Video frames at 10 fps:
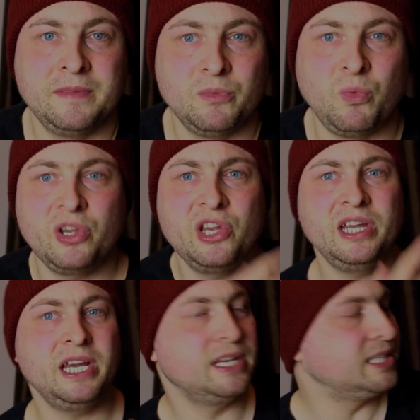What you
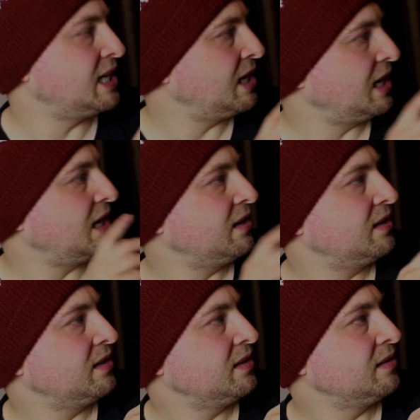need is,
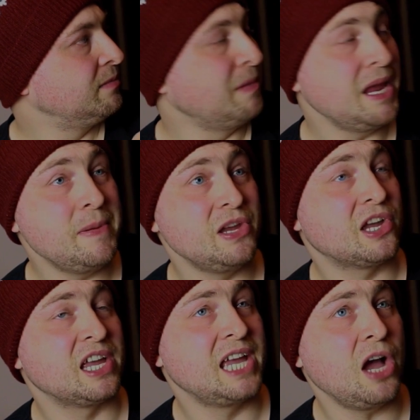maybe you
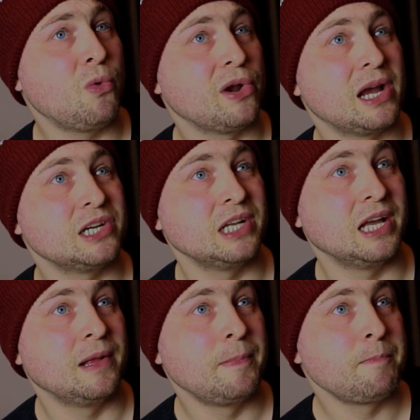can get one
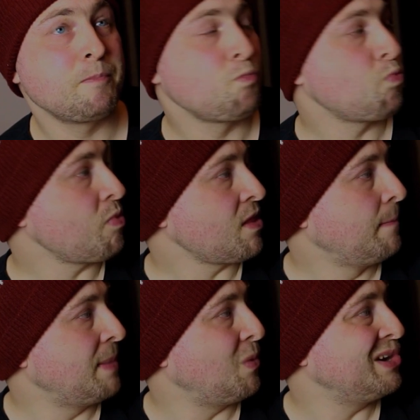actually,
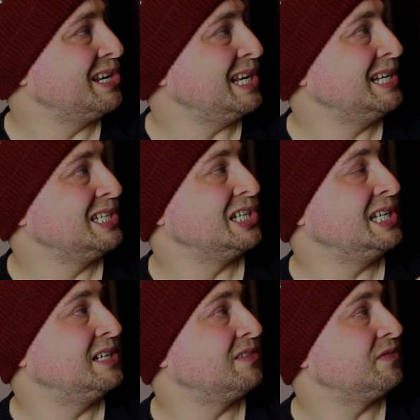but what you need is
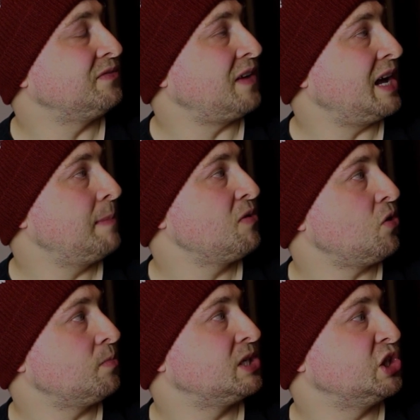a fibre
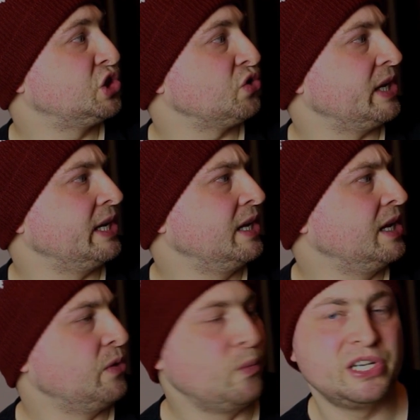optic tree
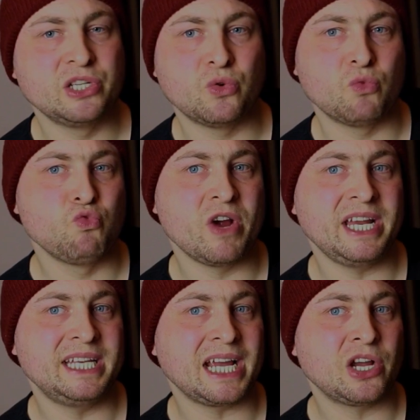which is
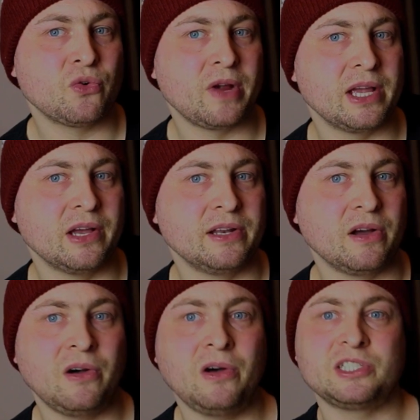ready decorated.
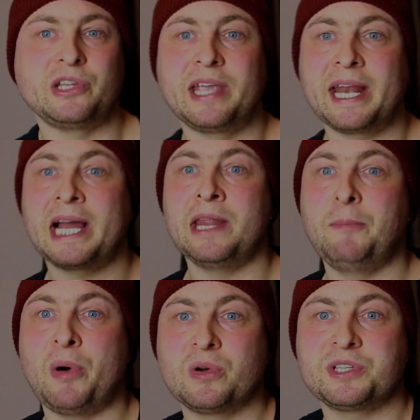Oh, so you get it out of the
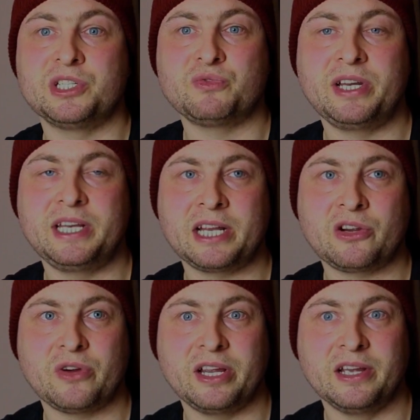box and it's ready
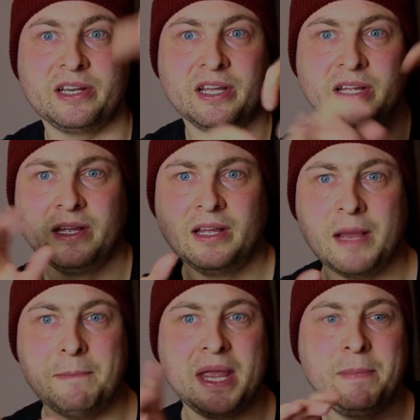decorated,
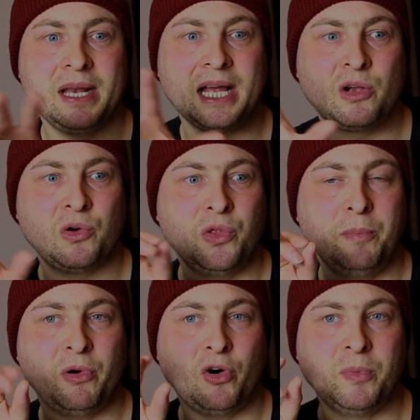and maybe like all the
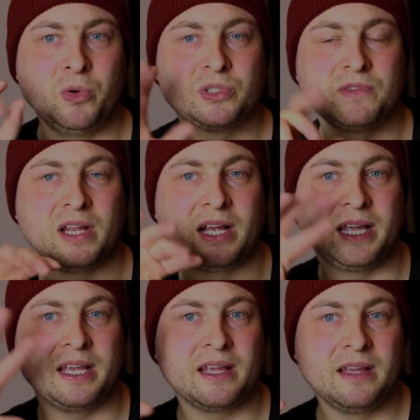baubles have
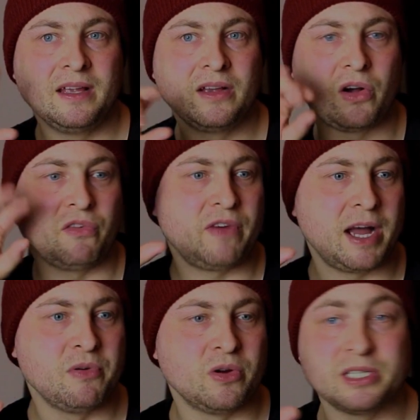like got
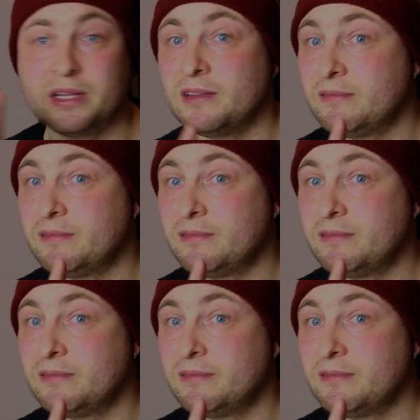fibre optic.